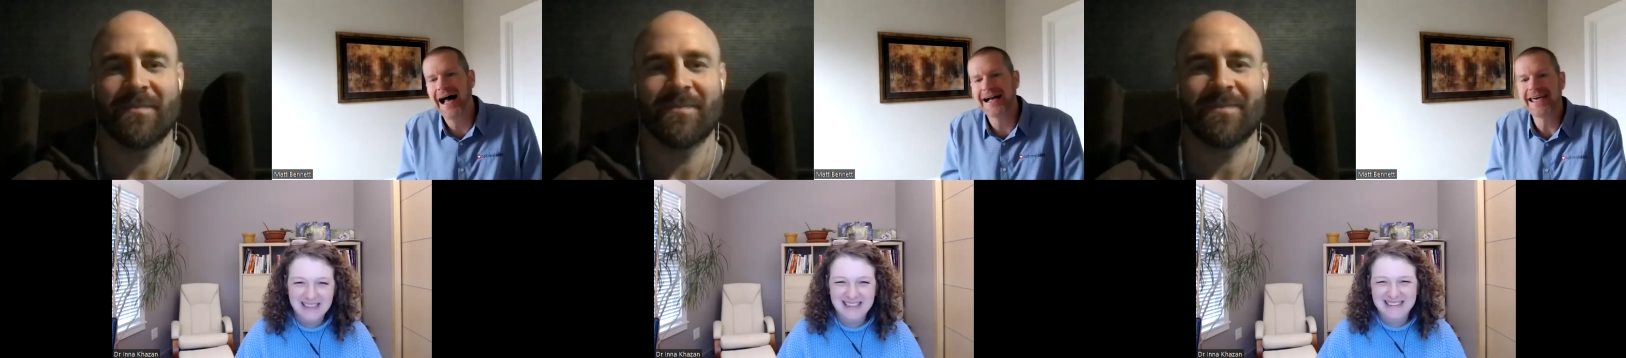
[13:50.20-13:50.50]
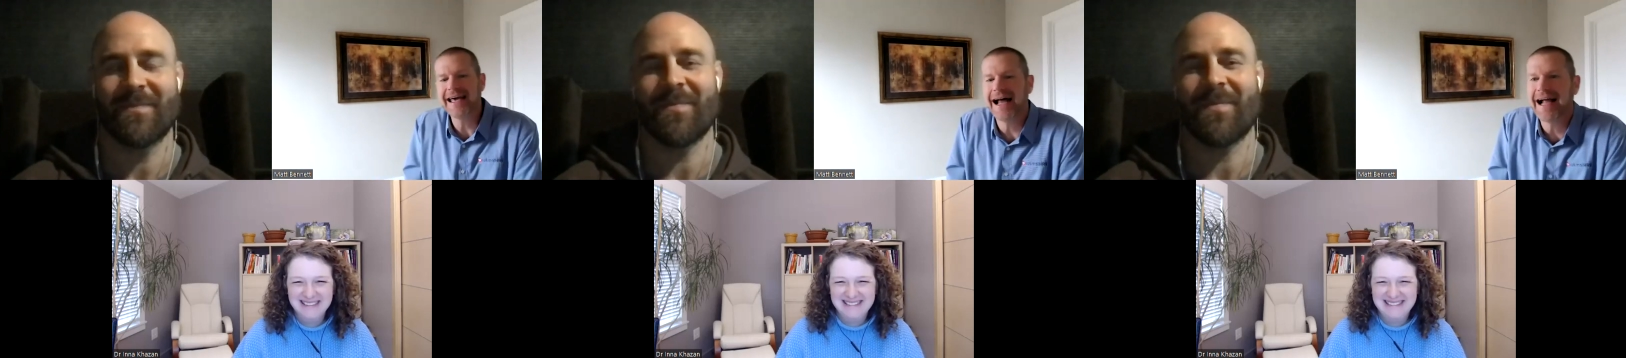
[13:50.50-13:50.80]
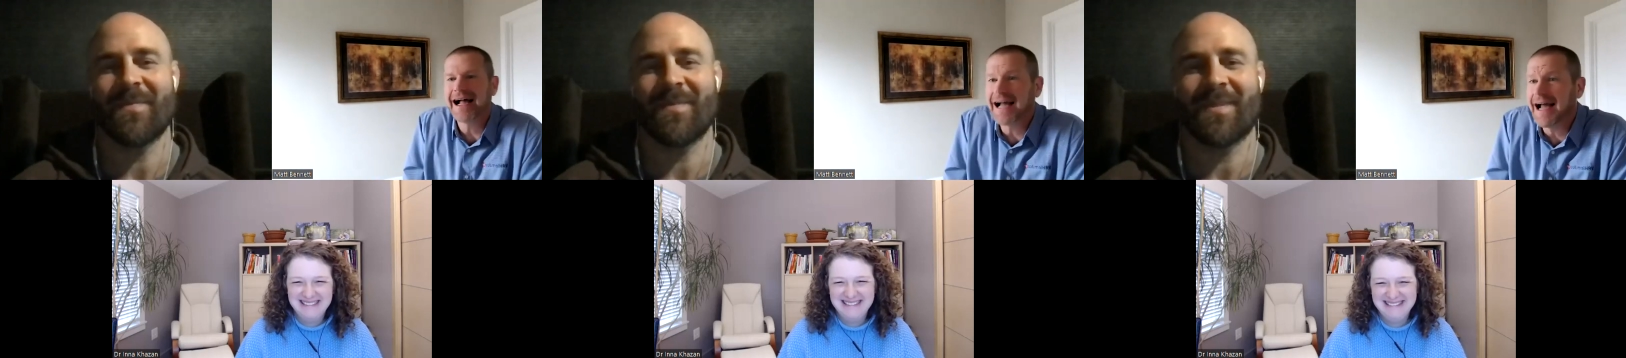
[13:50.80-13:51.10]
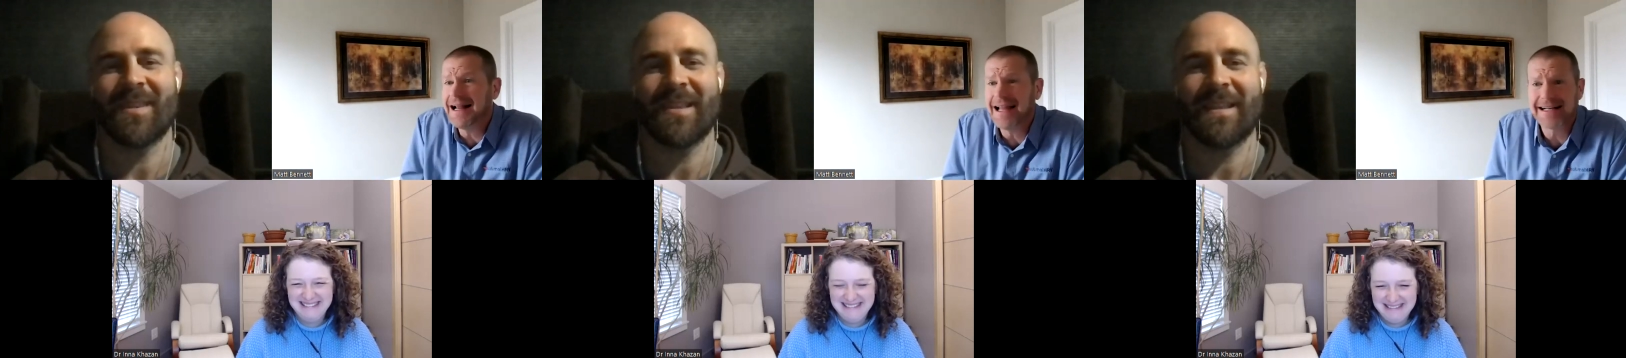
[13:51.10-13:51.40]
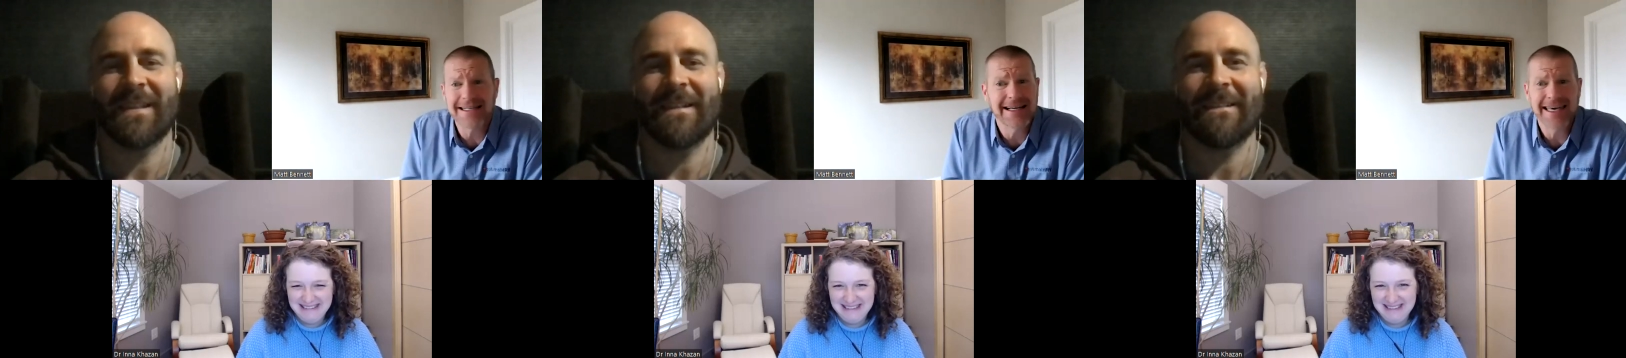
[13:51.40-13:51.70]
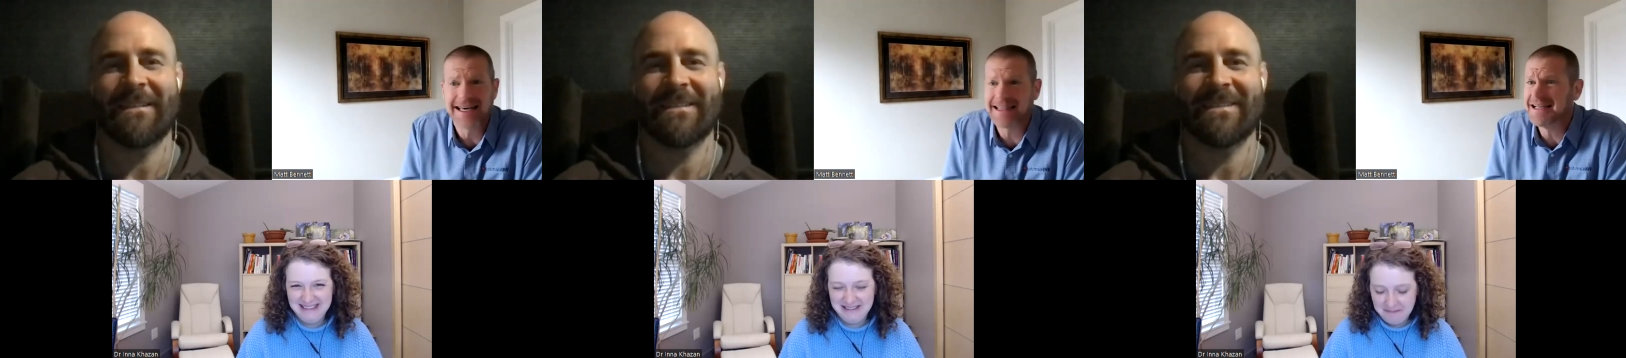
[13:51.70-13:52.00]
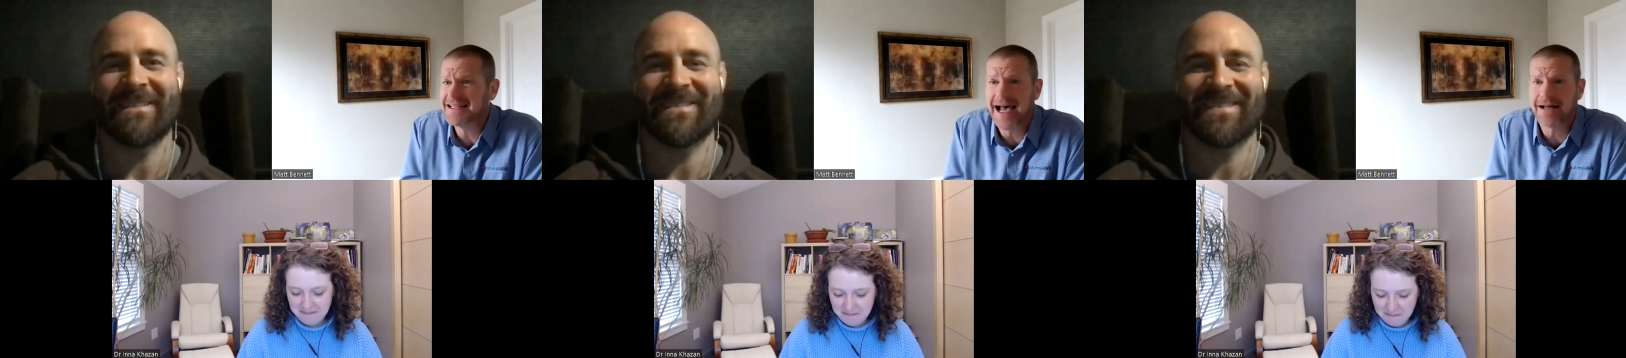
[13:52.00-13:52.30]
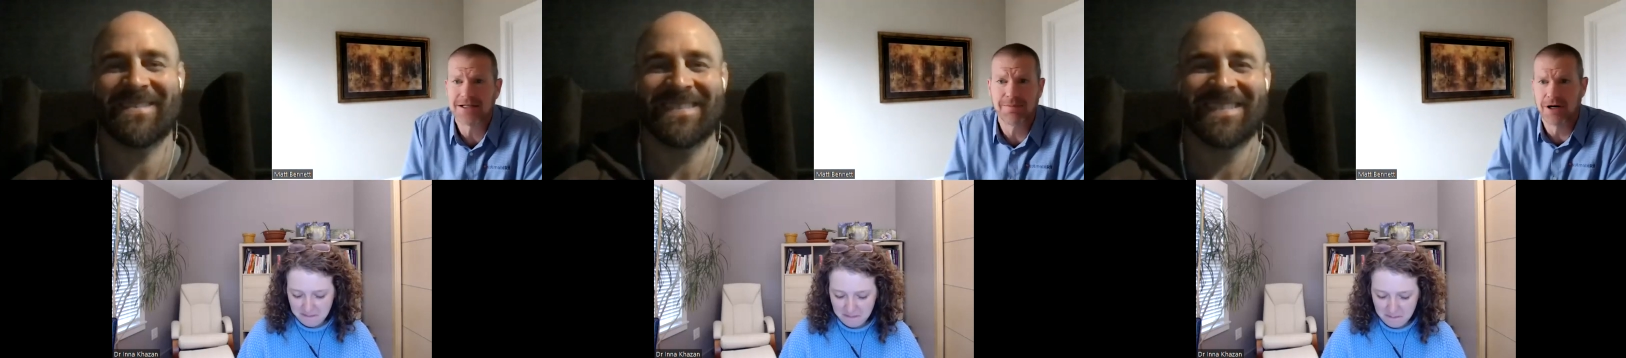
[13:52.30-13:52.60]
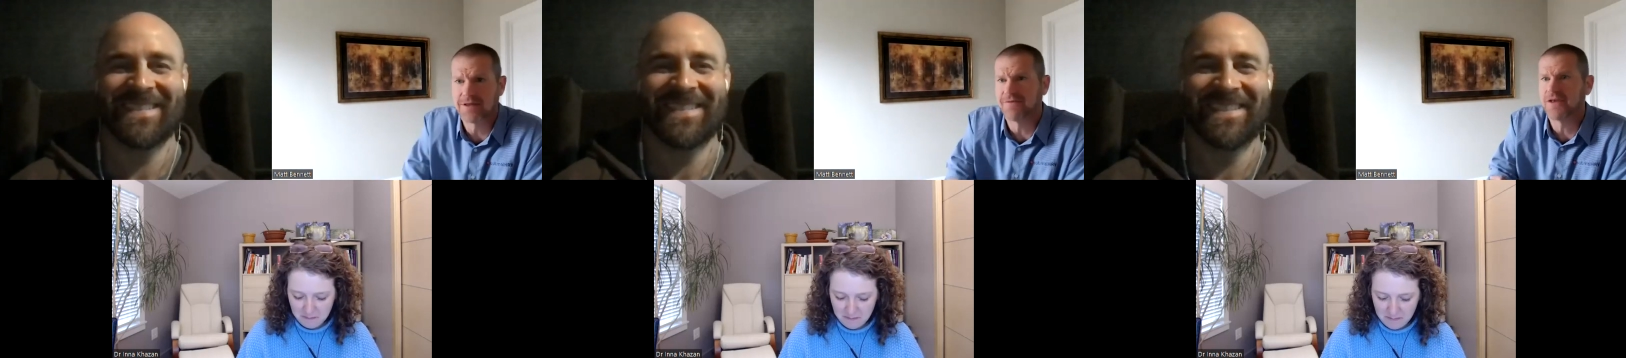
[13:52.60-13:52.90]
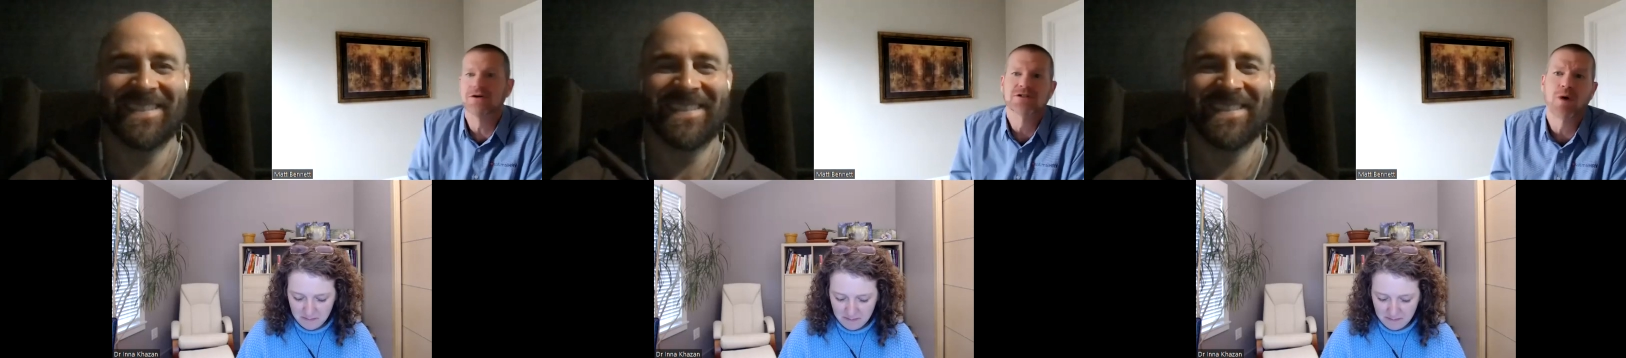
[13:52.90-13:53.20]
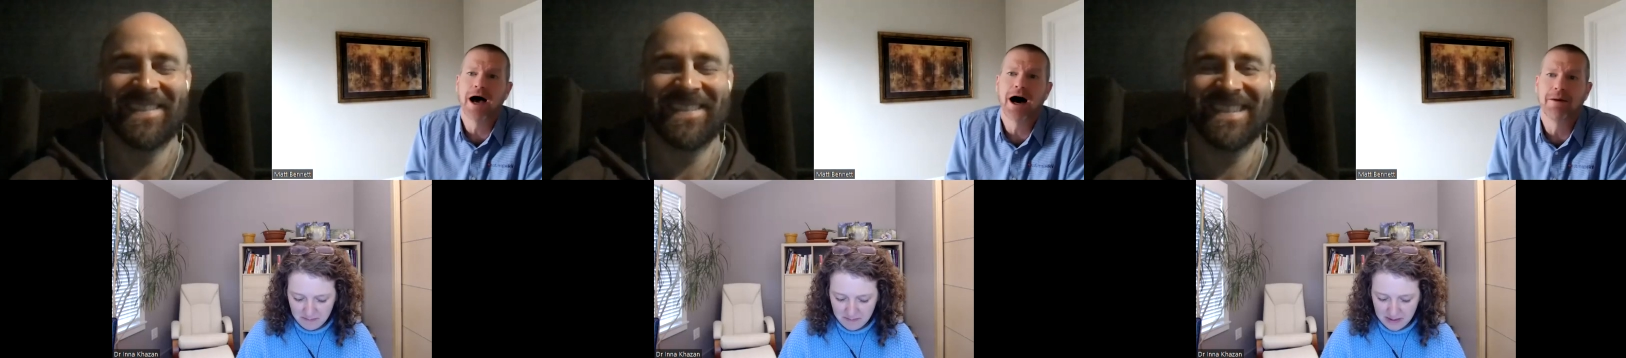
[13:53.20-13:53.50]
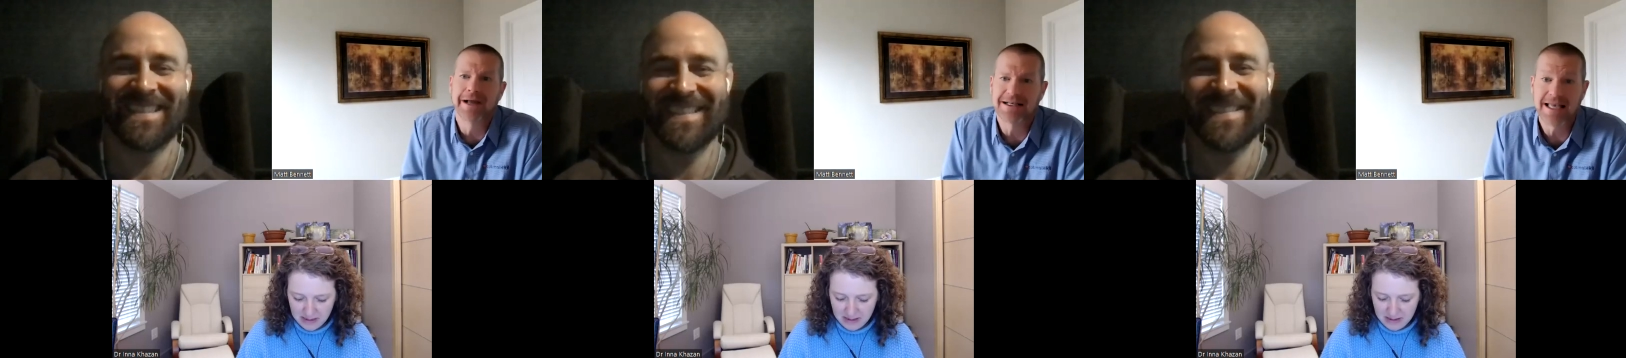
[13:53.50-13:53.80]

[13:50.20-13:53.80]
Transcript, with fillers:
Speaker 1: again, I kind of like to kick this out to both of you as well,